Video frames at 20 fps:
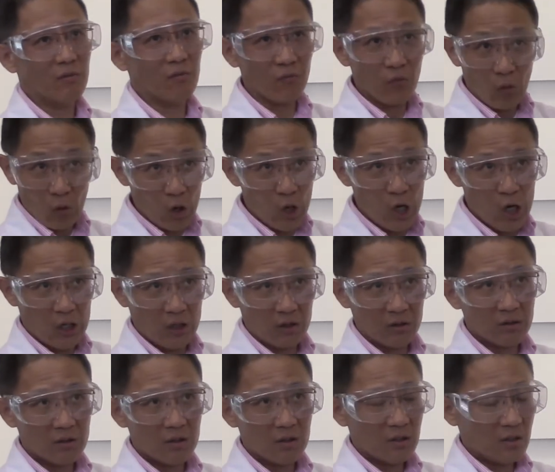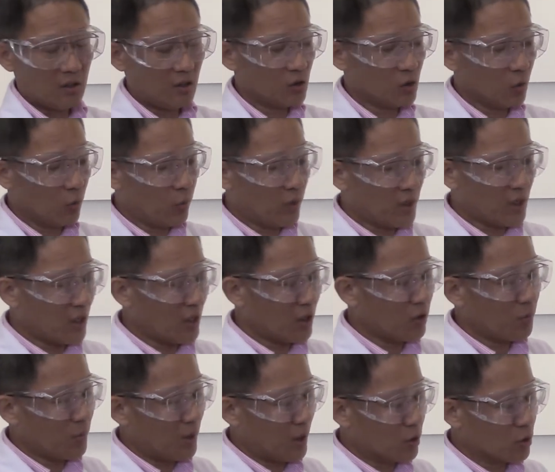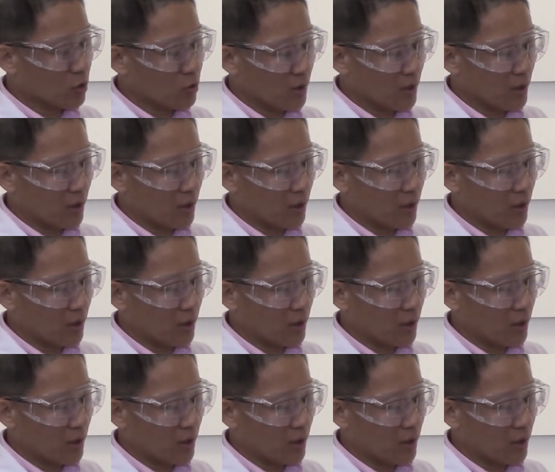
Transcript: for long. So we need to make sure